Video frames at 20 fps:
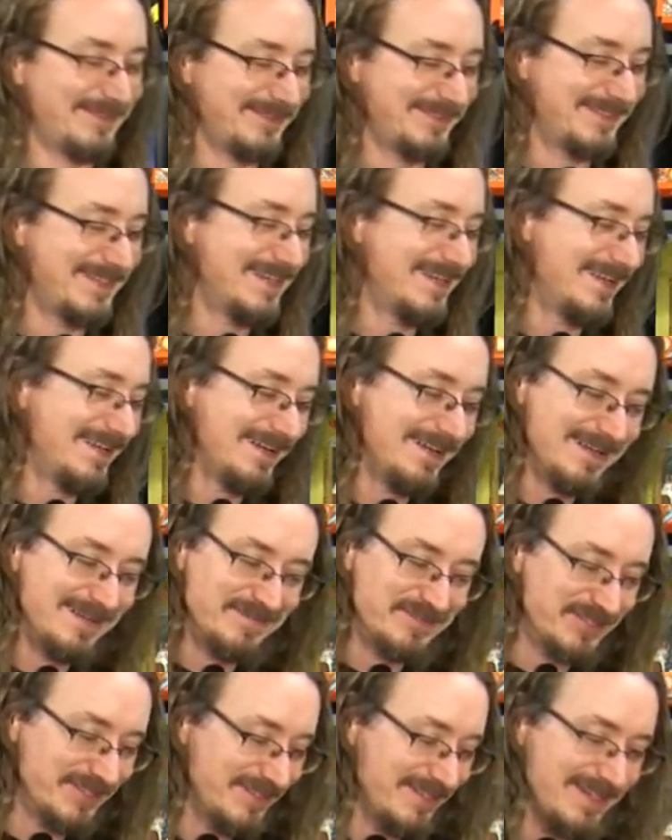for
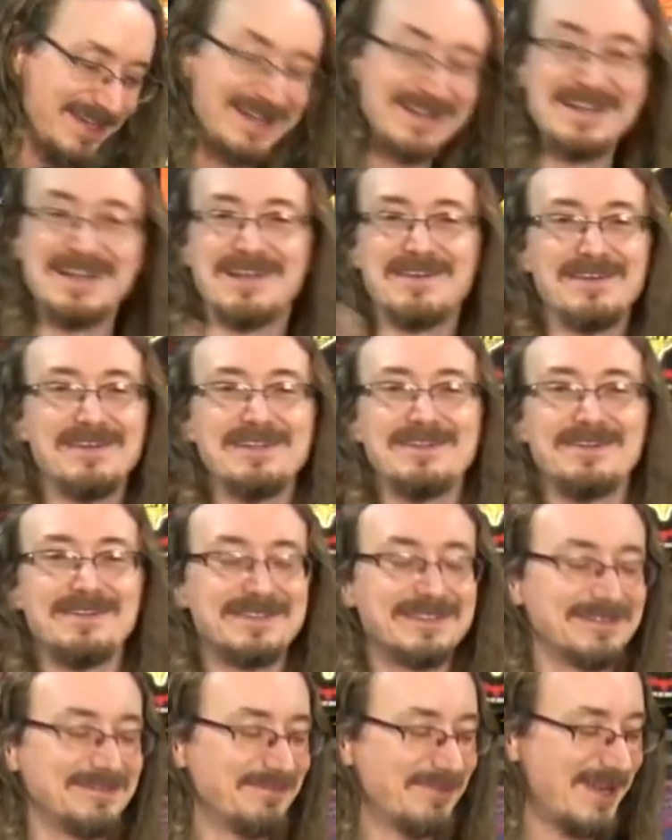sure, I know, you know
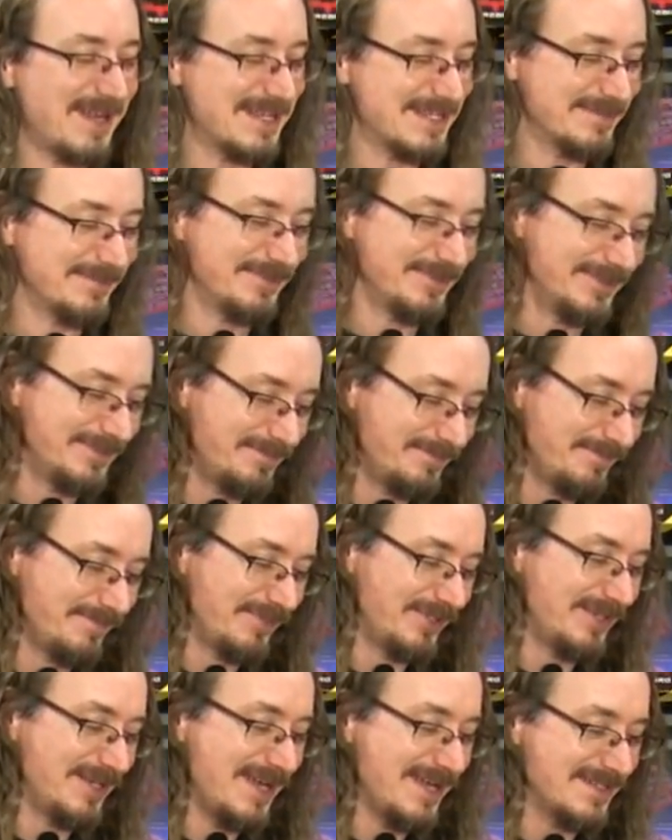it's impossible to
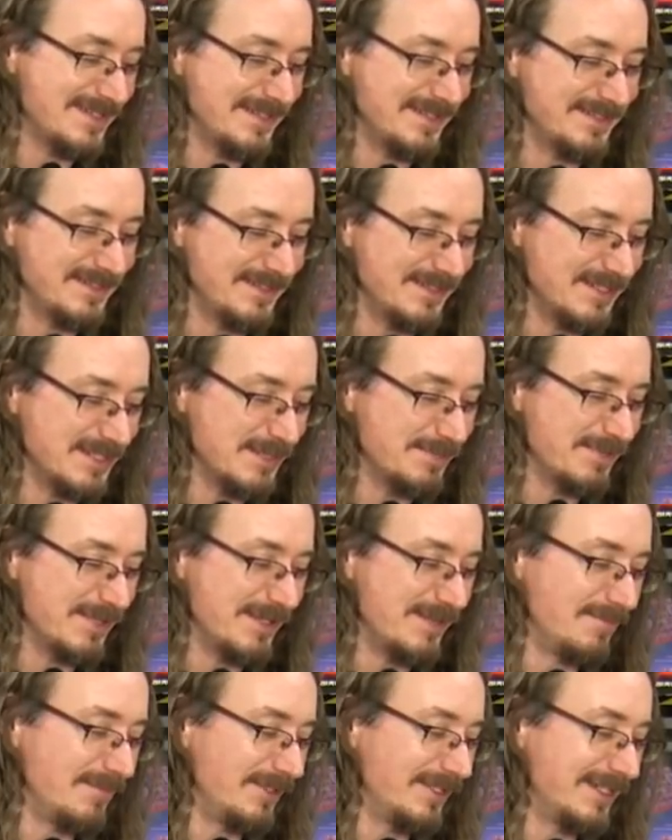pronounce these things just
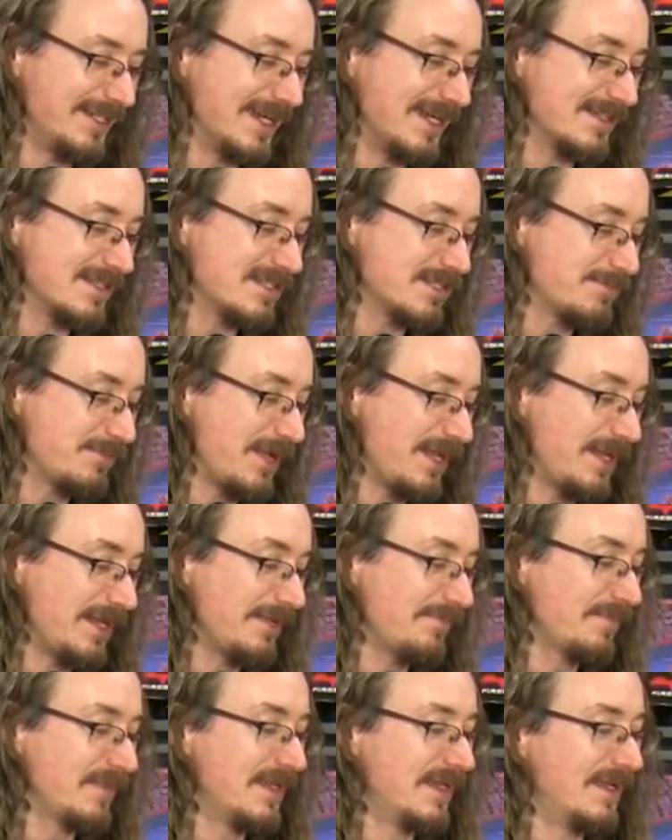by looking at the
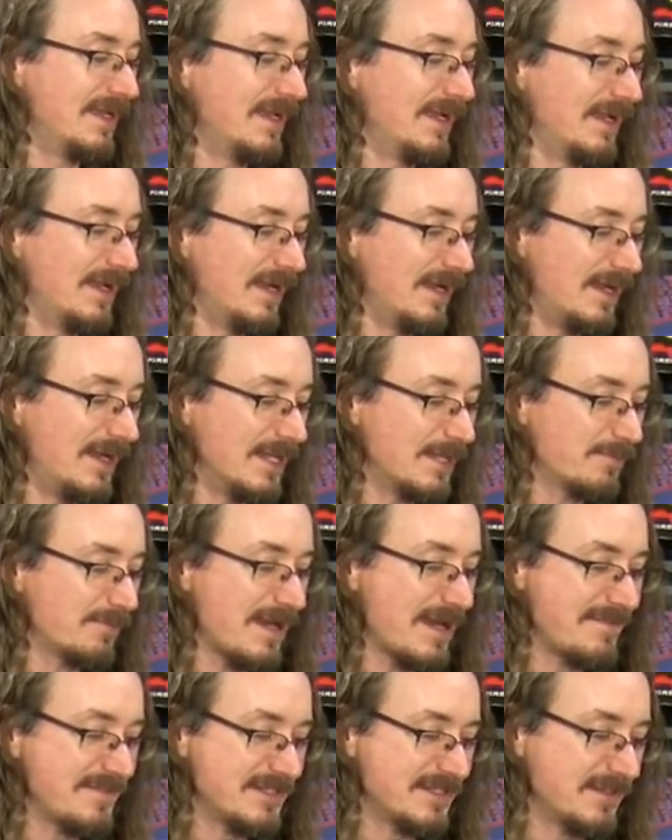spelling. Uh, the
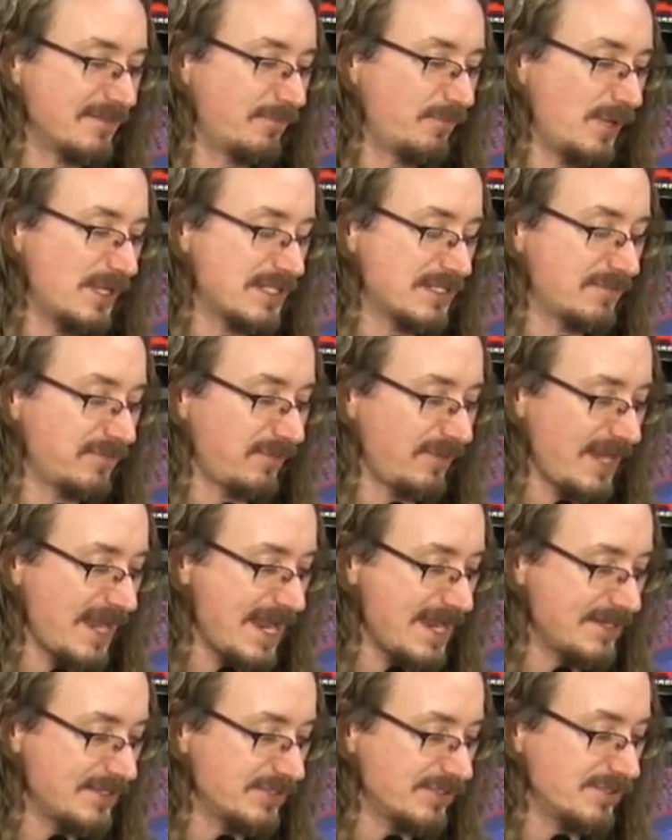province of West
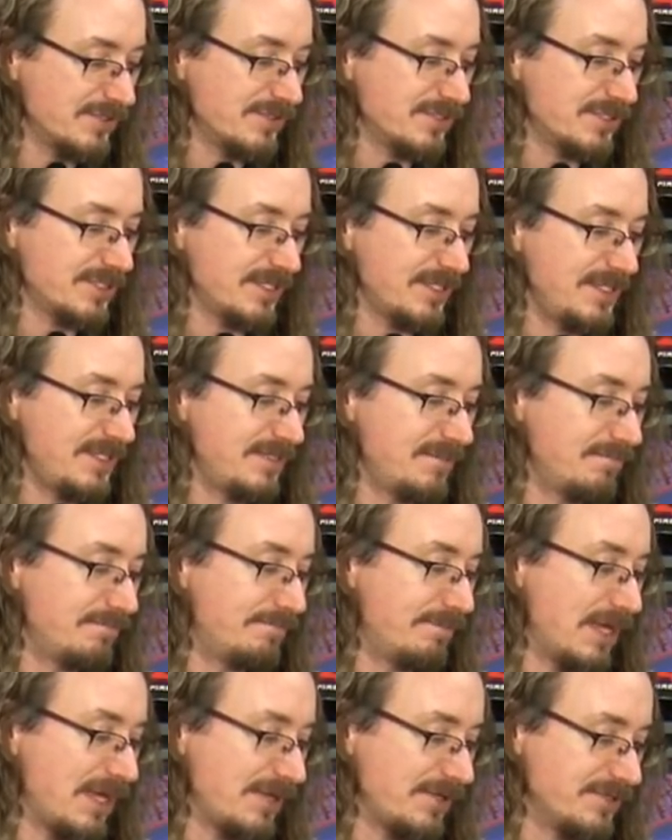Flanders
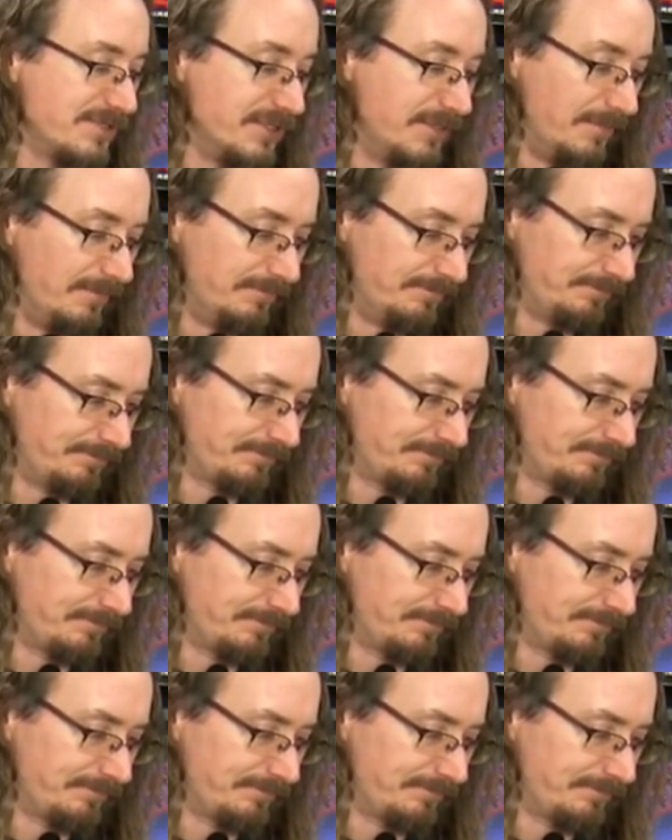in Belgium.